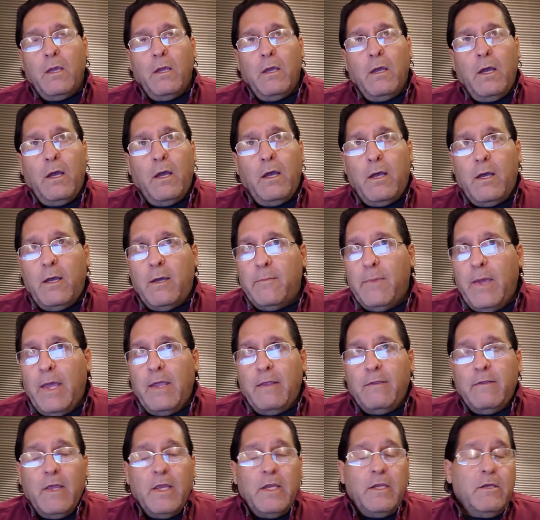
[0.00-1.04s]

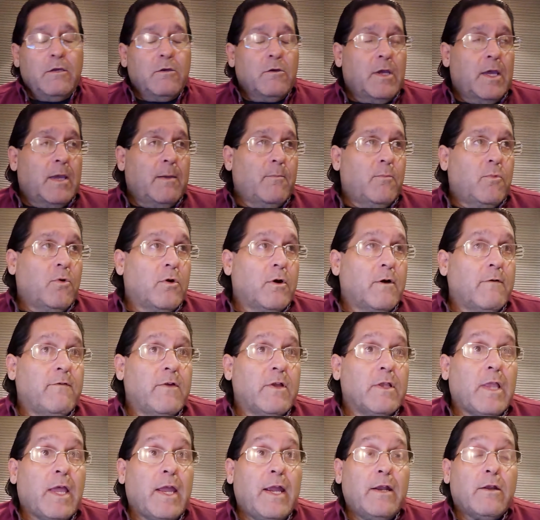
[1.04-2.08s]
And then you get more of
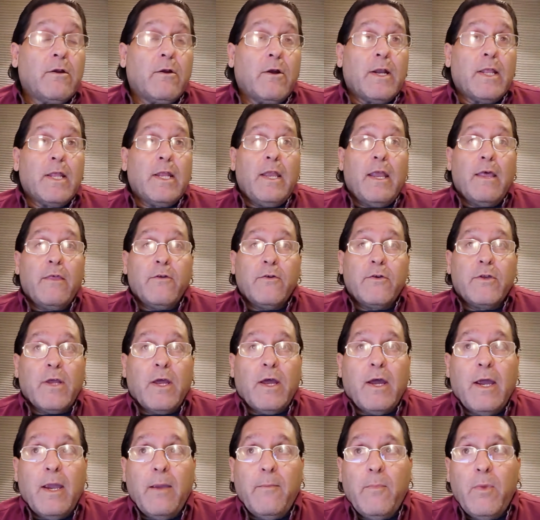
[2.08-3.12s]
it later at another
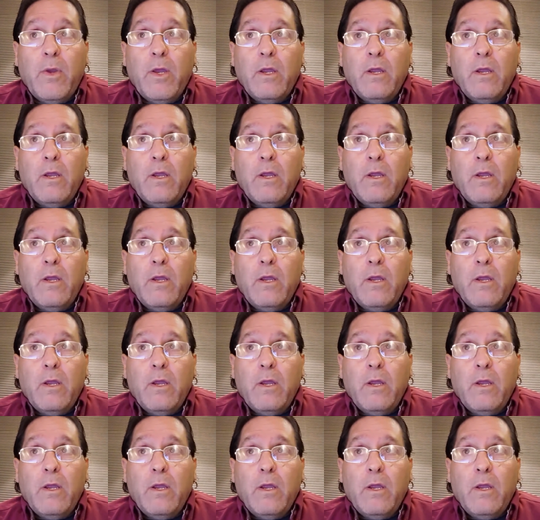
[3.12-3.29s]
time.